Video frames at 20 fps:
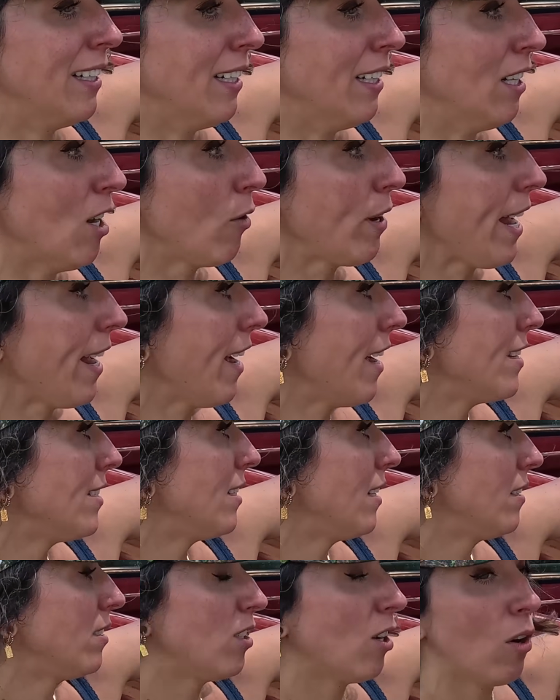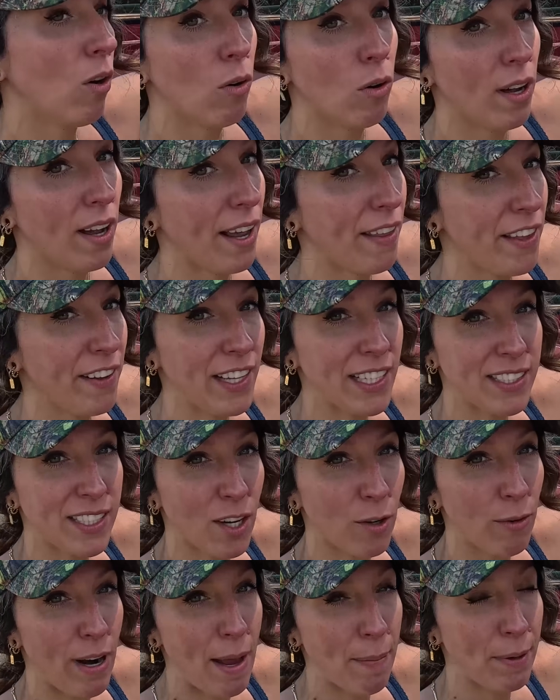Okay guys, so I think that's
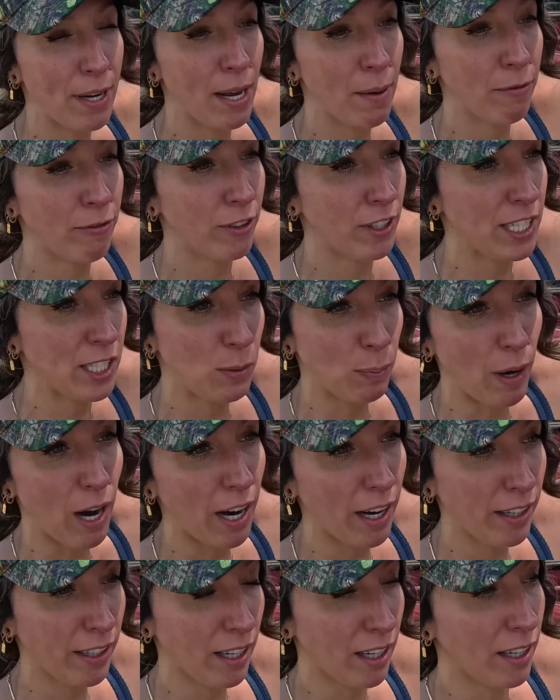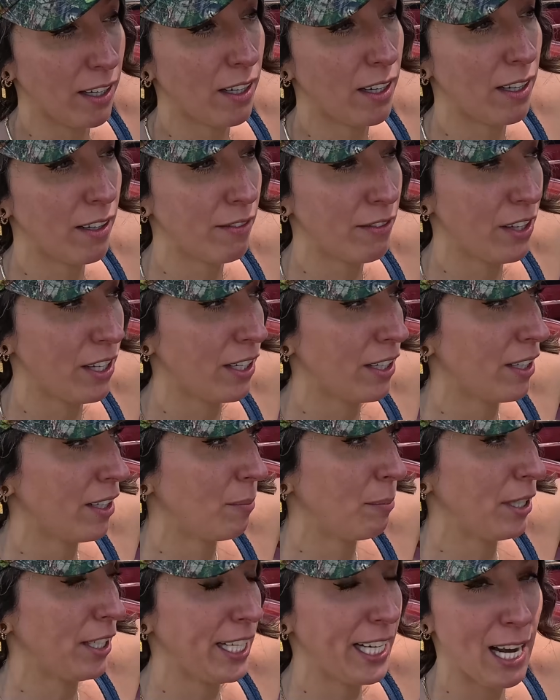gonna wrap it up for this part of the
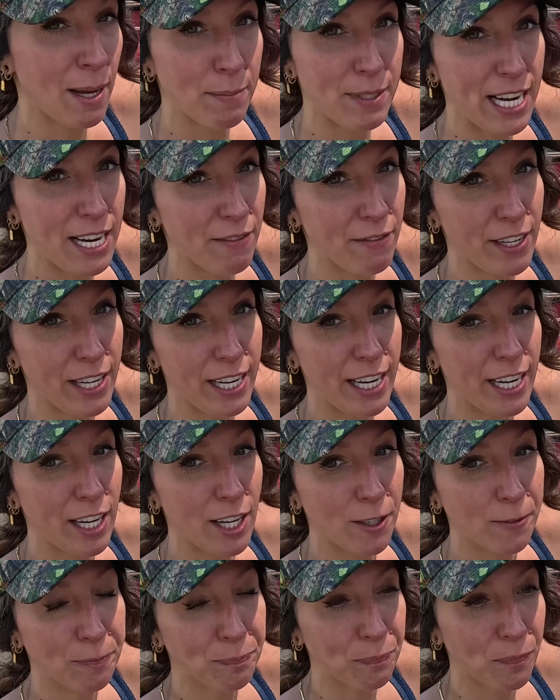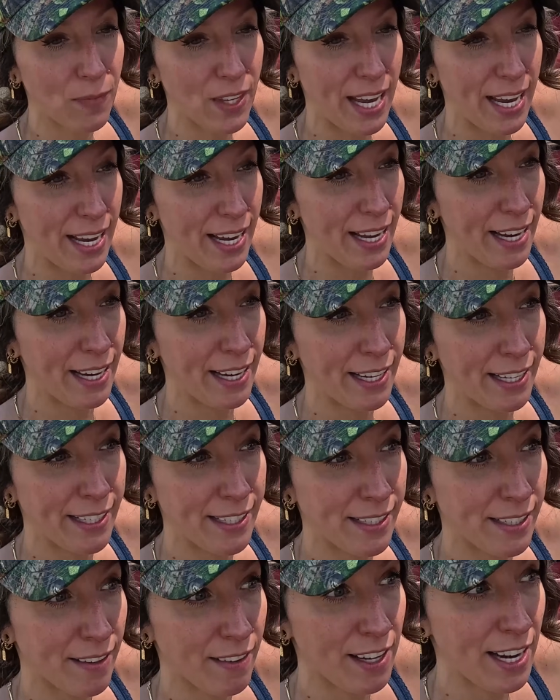building update video. And
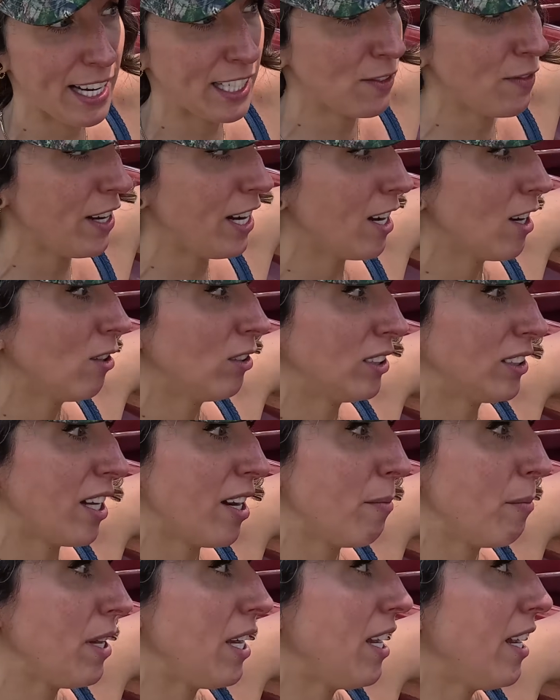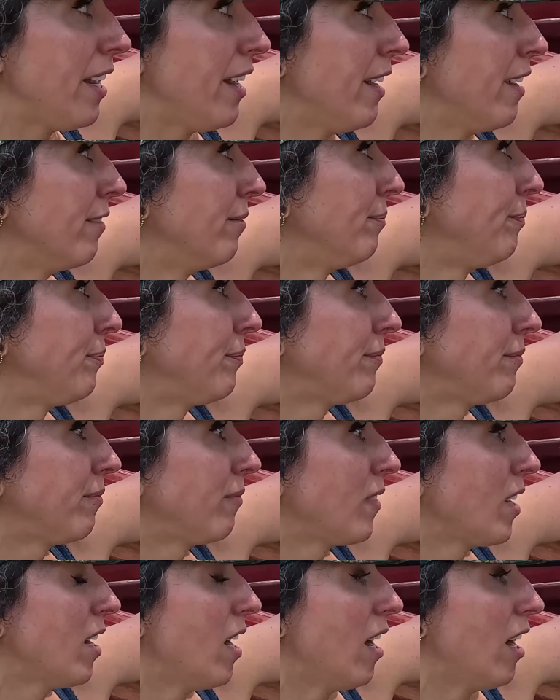the next video is gonna be
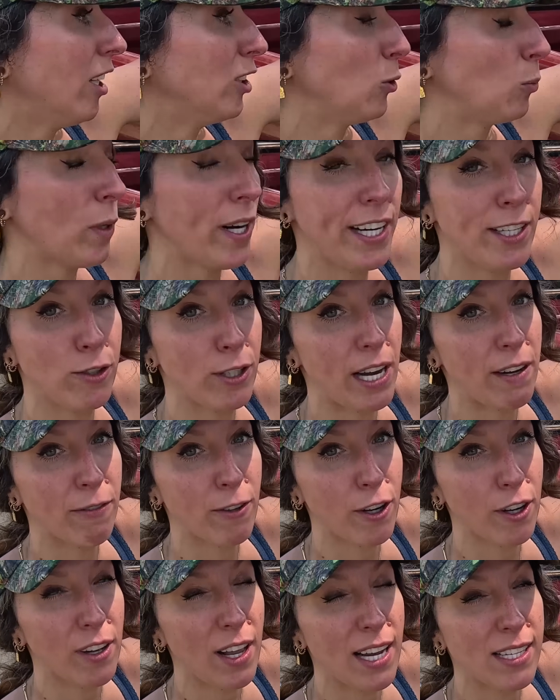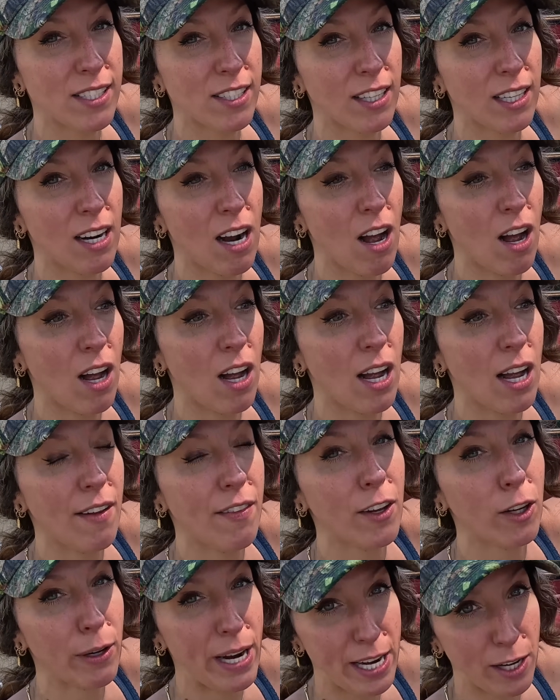spreading dry fertilizer on
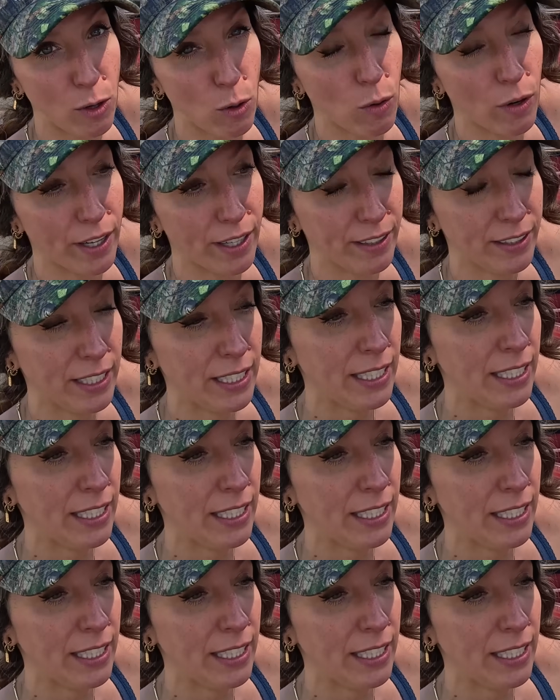the grain corn.